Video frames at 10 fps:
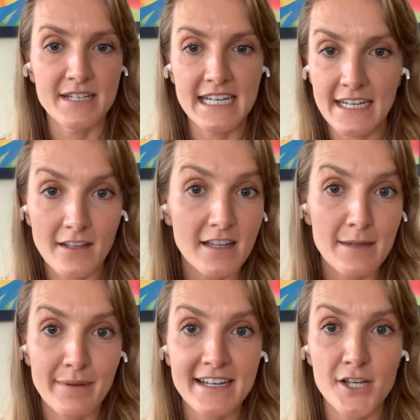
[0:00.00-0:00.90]
particularly
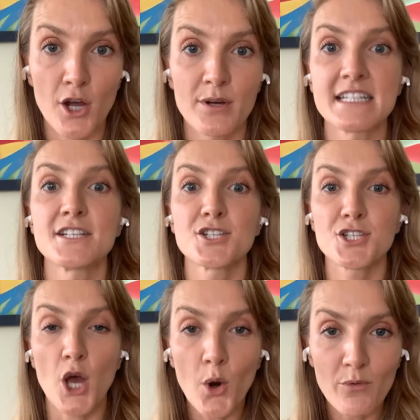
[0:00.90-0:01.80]
the big toe, because it's
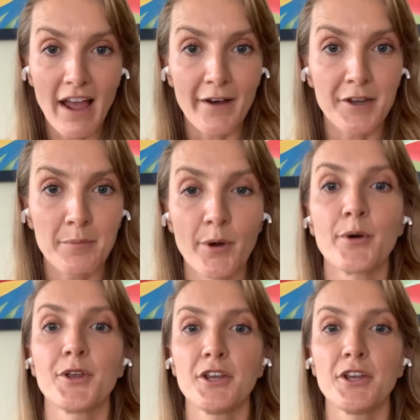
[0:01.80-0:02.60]
so valuable,